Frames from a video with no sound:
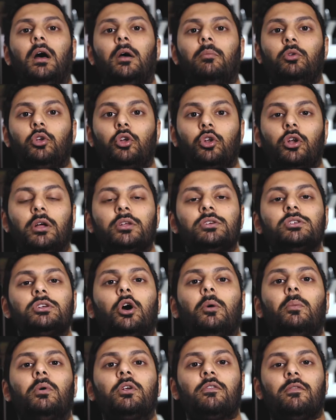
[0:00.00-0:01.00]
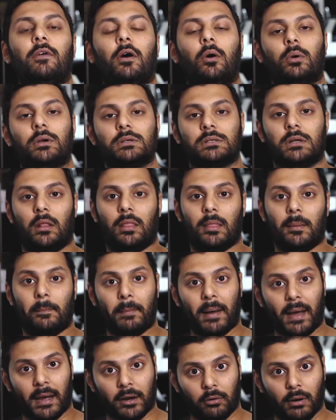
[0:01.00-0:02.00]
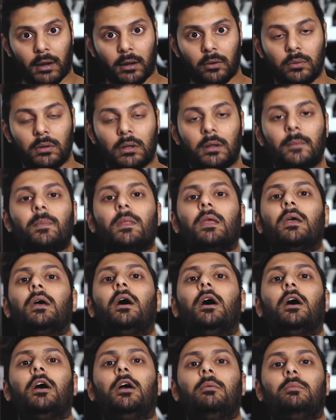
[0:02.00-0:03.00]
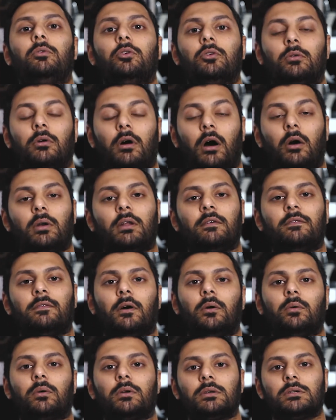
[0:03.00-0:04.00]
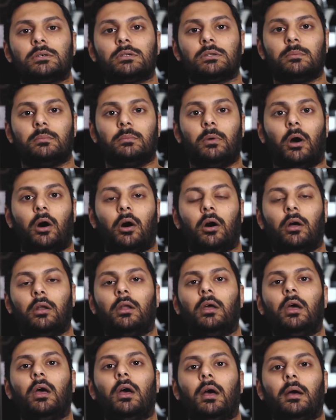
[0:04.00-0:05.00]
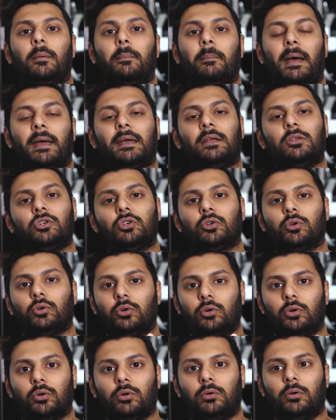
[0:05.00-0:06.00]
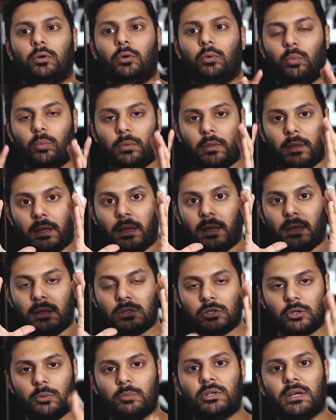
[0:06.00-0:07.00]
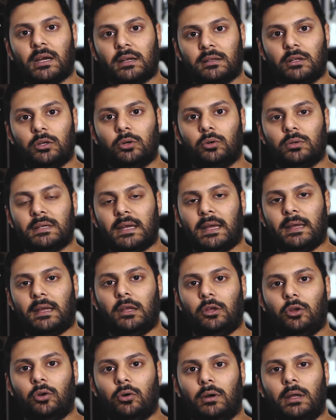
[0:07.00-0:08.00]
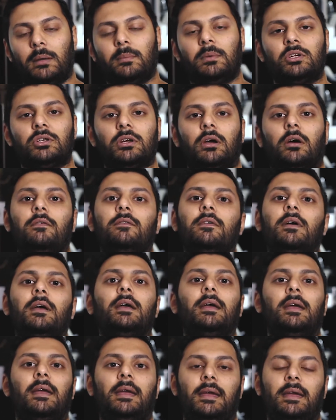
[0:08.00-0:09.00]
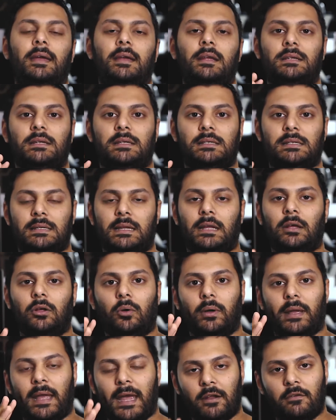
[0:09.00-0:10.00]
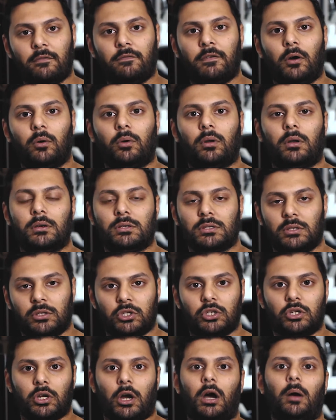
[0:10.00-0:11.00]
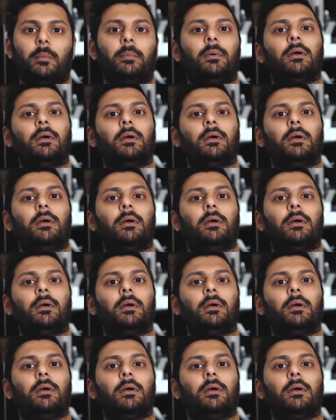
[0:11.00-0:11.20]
You're not so much focused on the background, you're only focused on making sure the subject that you're taking your image of is still in focus and sharp.